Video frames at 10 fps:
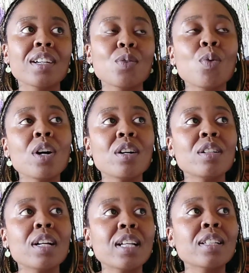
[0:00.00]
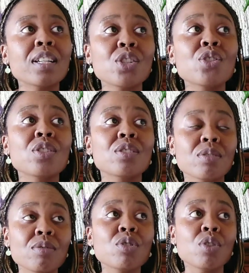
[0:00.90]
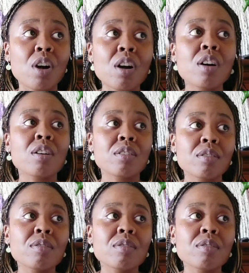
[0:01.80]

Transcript: well, unless you are